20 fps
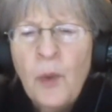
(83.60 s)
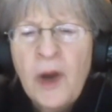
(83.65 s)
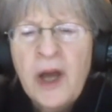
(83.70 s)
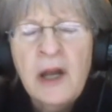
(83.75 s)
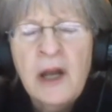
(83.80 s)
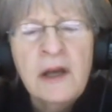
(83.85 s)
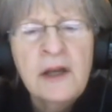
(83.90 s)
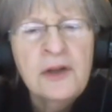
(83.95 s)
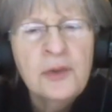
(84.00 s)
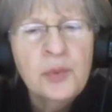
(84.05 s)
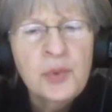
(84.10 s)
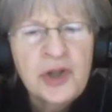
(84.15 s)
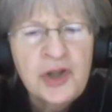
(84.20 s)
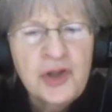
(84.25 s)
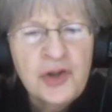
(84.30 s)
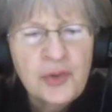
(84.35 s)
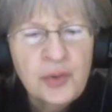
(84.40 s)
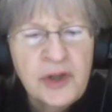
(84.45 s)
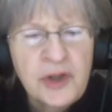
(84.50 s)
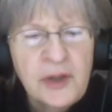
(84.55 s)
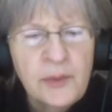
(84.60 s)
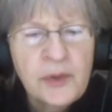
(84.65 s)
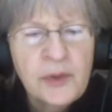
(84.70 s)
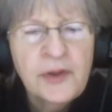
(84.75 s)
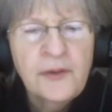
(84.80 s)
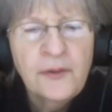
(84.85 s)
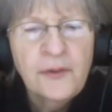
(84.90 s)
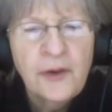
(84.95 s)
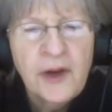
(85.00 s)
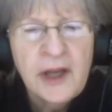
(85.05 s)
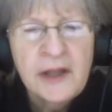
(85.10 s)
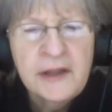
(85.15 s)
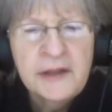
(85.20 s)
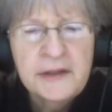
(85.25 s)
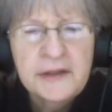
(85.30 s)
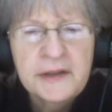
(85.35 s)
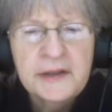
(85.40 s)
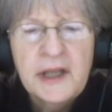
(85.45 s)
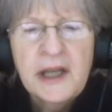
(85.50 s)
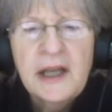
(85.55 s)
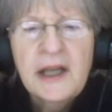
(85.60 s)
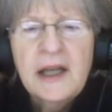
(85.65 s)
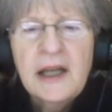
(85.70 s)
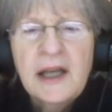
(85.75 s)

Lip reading: went on a retreat with friends